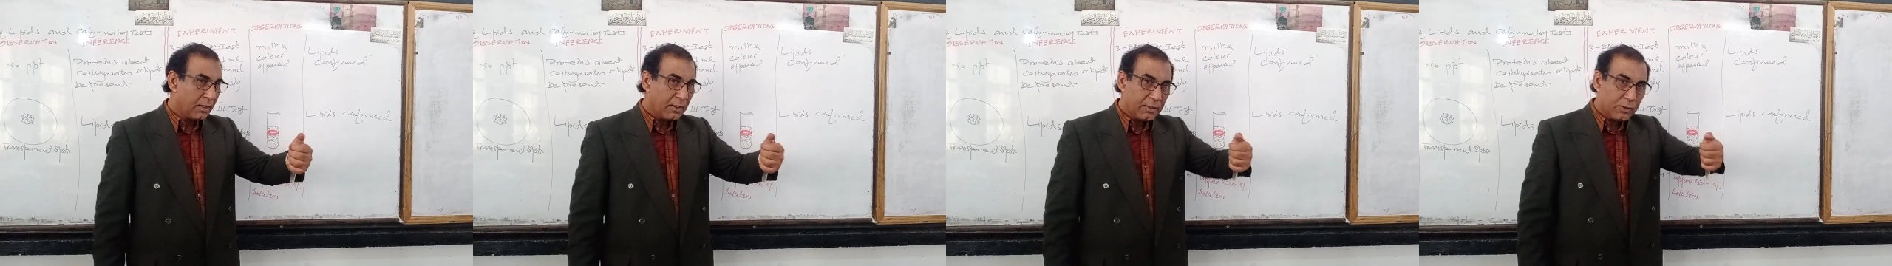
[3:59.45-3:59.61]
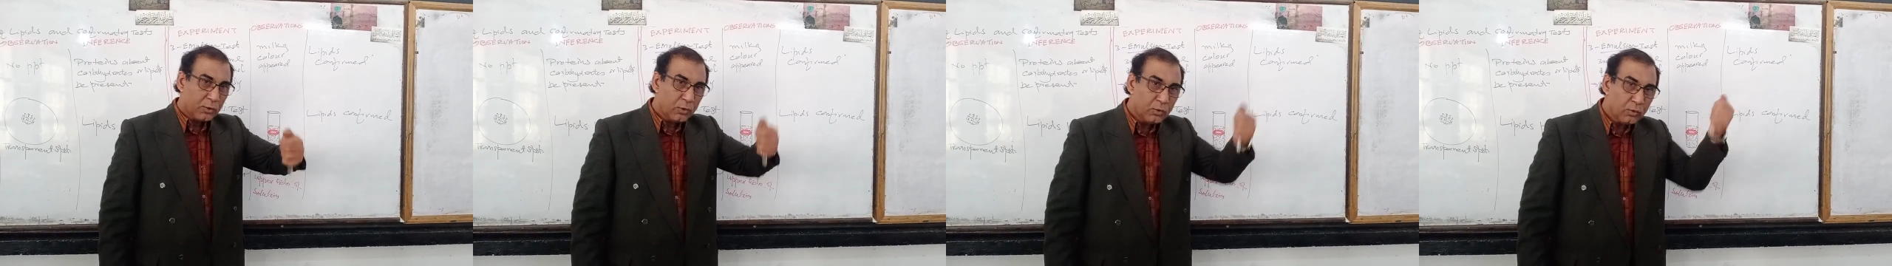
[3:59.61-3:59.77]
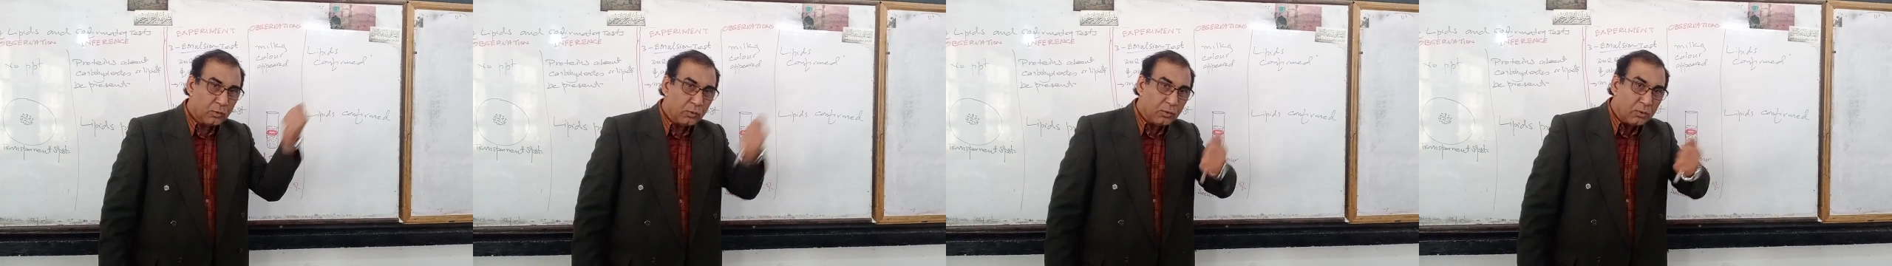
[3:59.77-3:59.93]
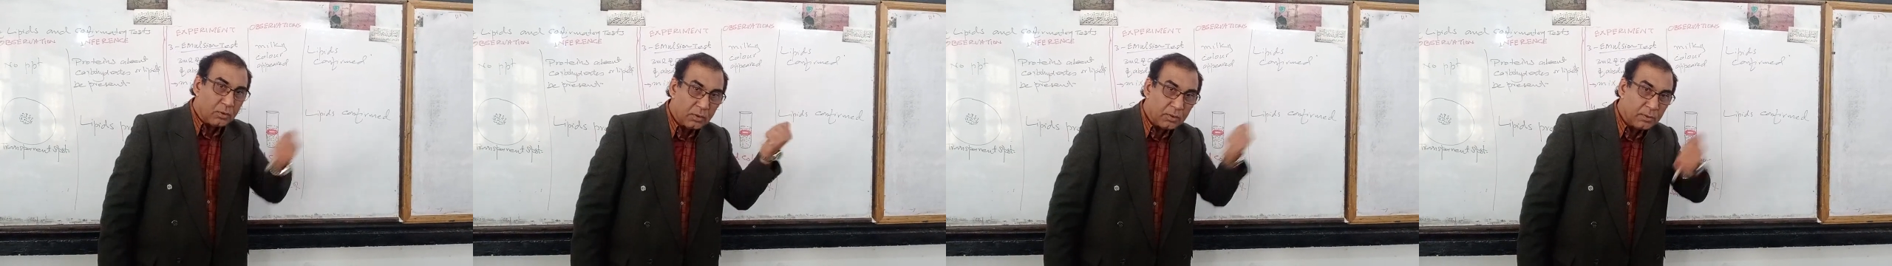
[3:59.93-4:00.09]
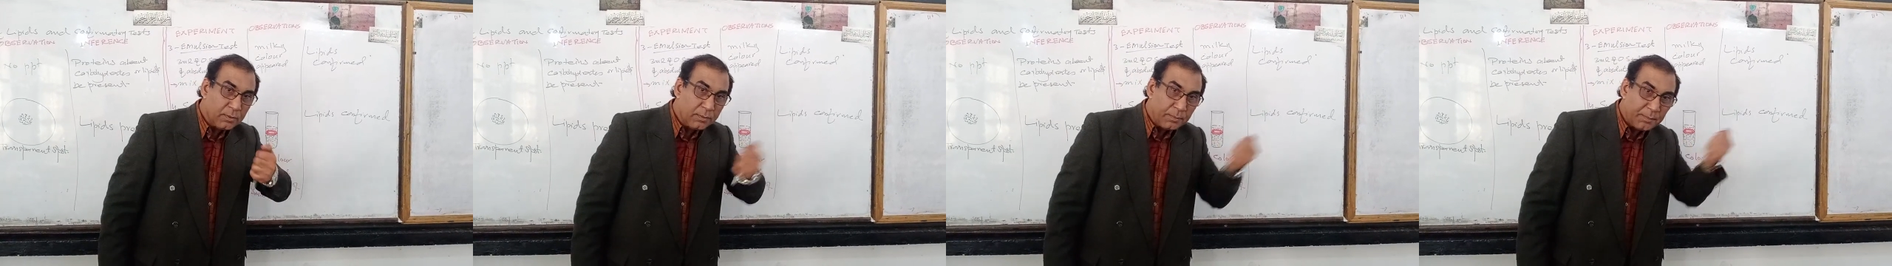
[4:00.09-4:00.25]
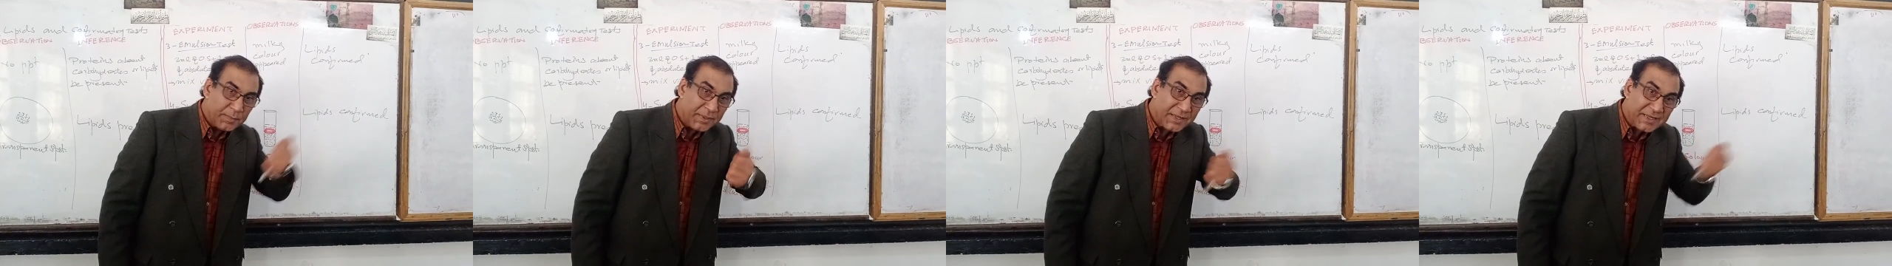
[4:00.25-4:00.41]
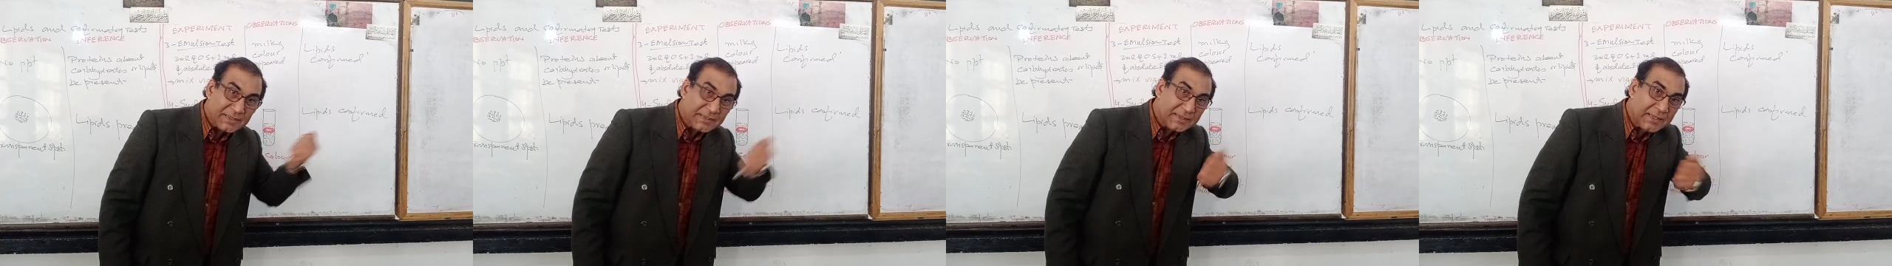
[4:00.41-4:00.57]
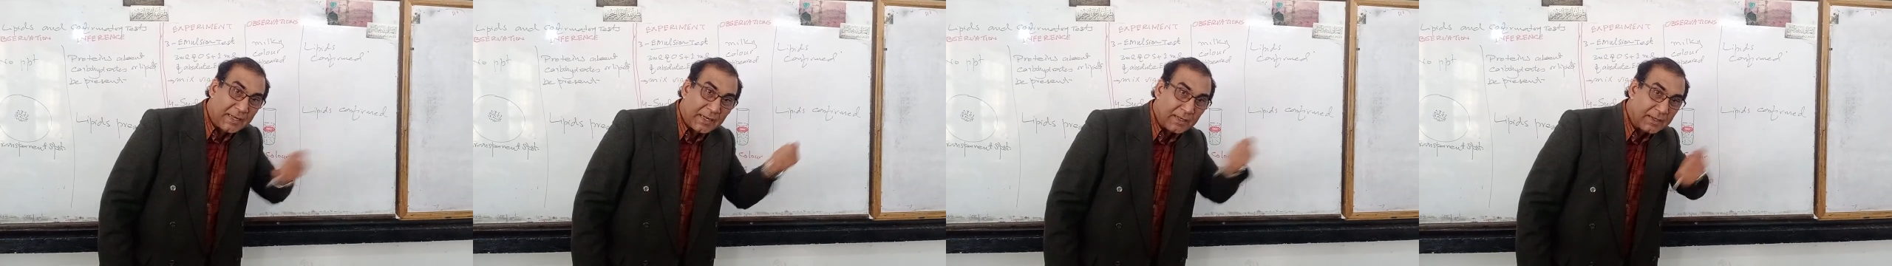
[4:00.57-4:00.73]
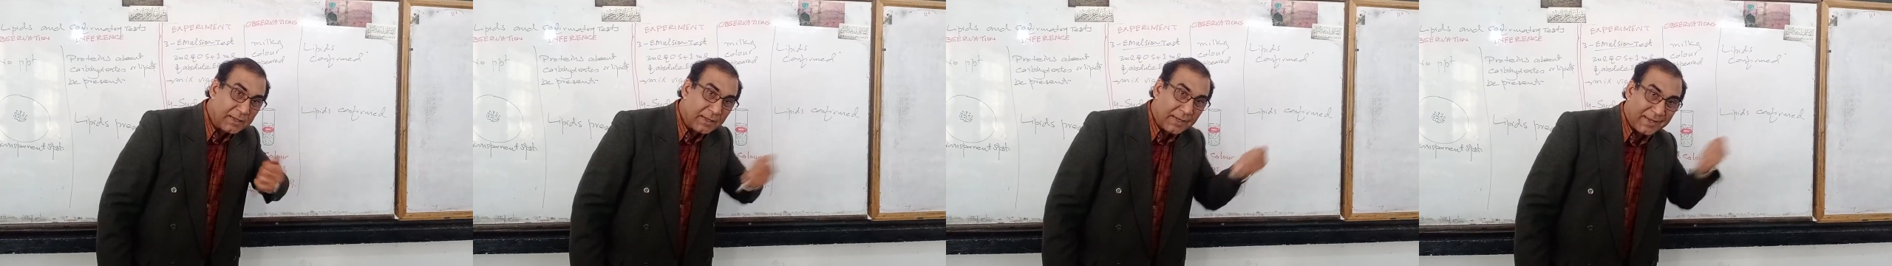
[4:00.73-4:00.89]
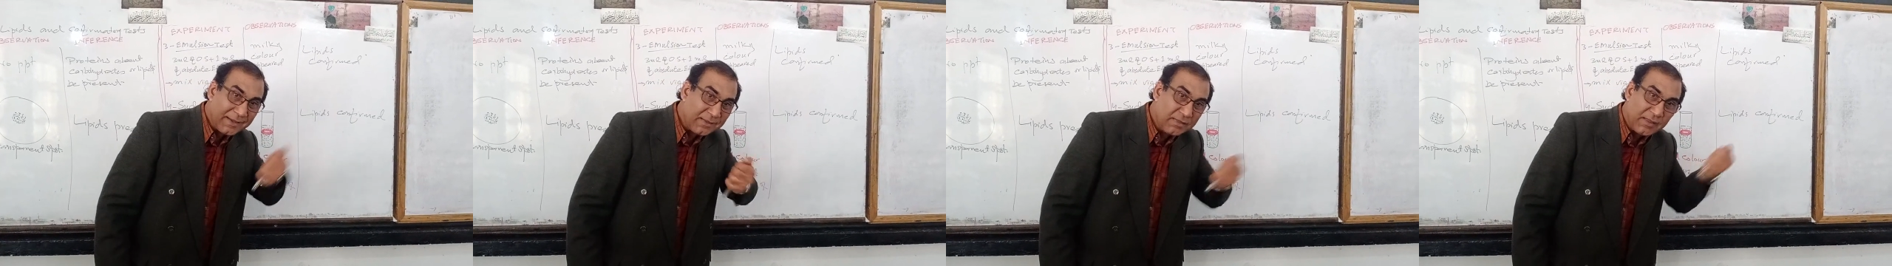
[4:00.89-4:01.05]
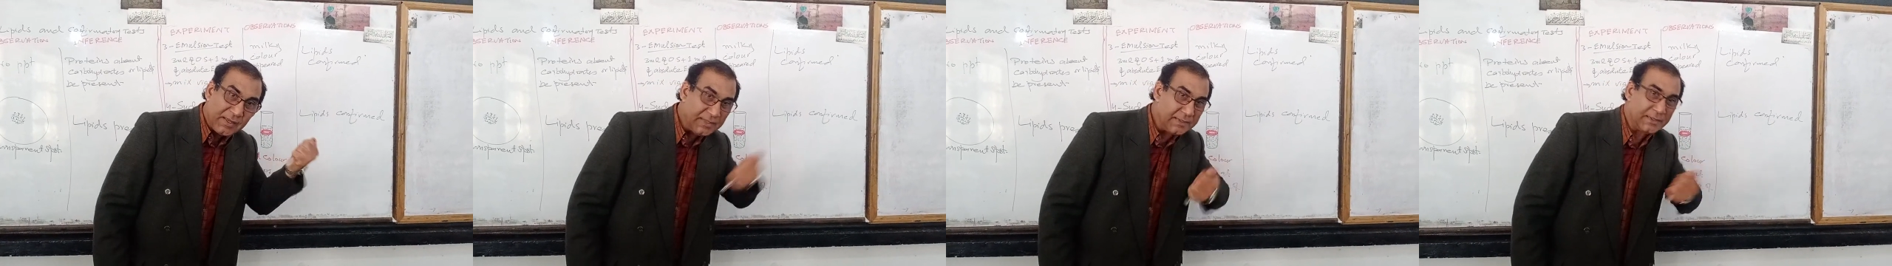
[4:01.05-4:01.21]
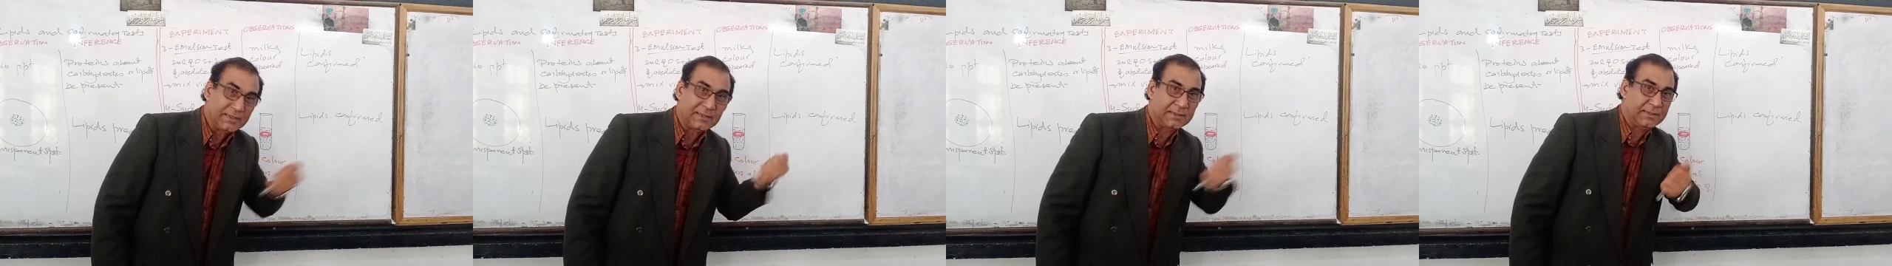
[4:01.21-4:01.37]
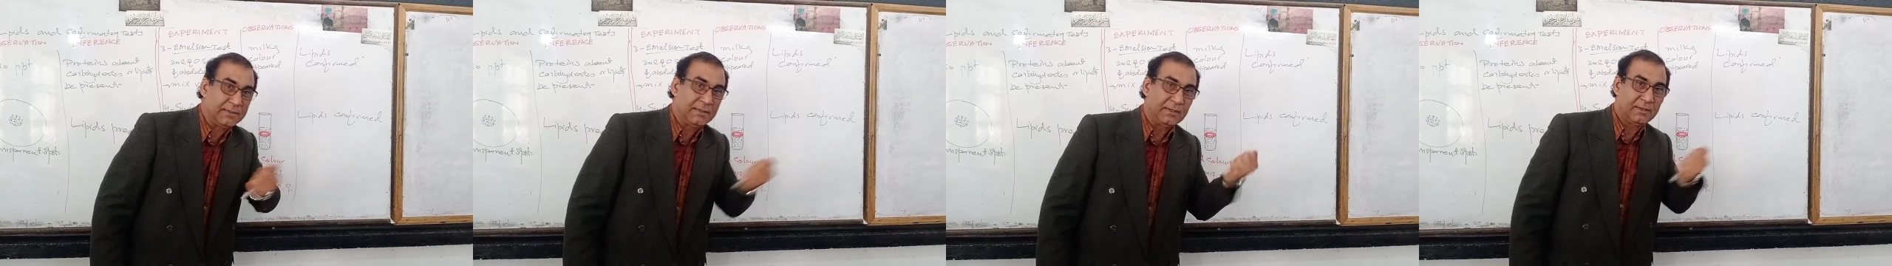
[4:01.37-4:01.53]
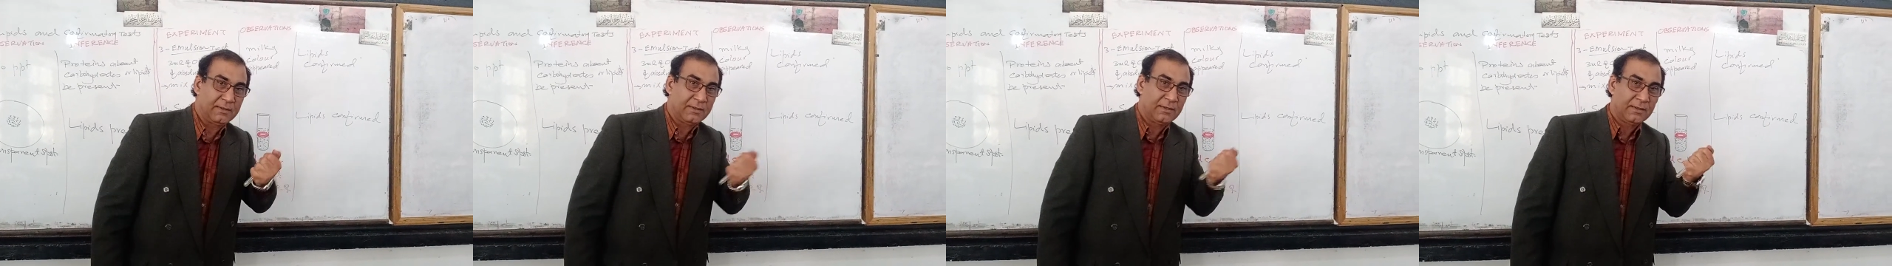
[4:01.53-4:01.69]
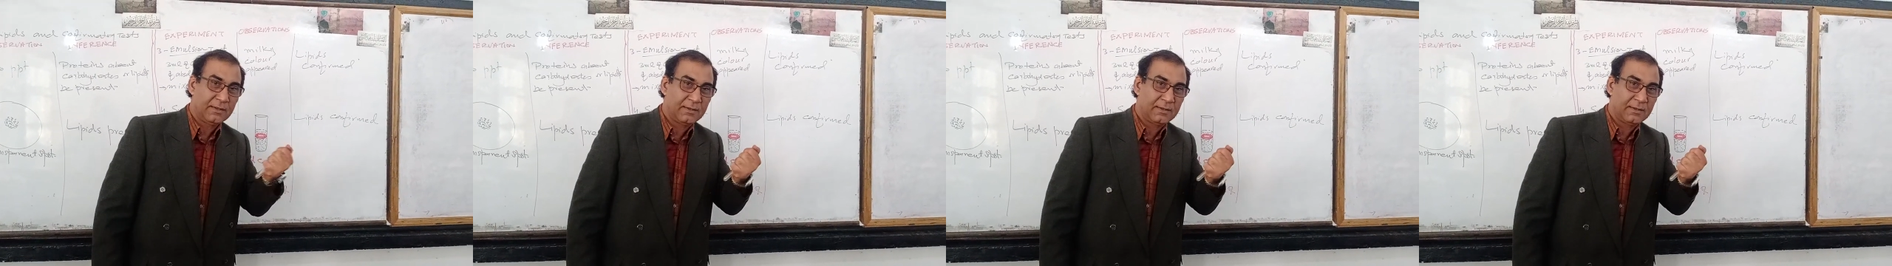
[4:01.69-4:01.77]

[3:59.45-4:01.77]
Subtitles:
You mix that like this.